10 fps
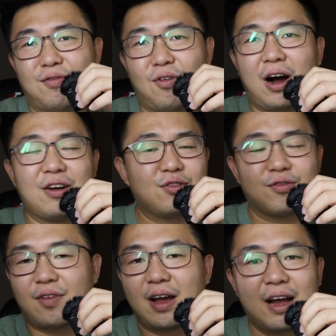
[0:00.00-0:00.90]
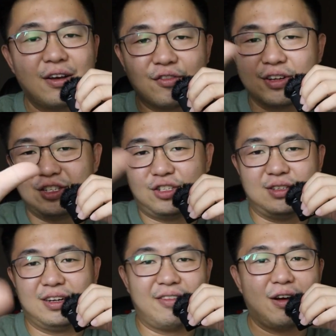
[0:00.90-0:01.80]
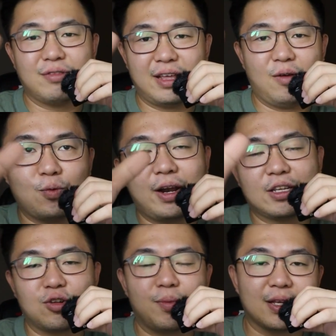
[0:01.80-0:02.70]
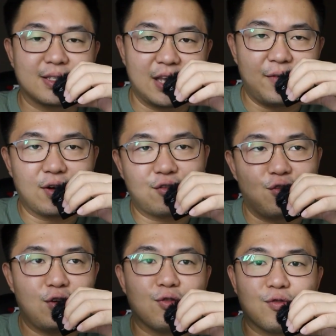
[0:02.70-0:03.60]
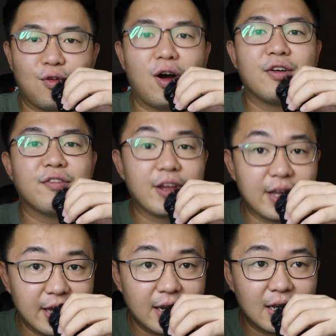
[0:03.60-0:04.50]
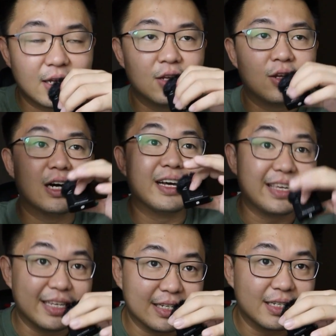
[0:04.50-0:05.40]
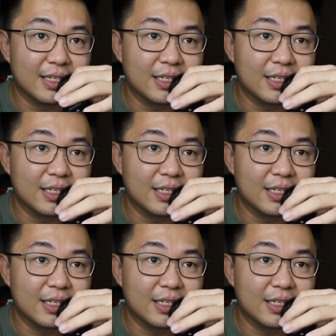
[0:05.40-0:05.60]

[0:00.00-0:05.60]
400 to 500 around there, where there's going to be a saving of 3 to 400 ringgit a year.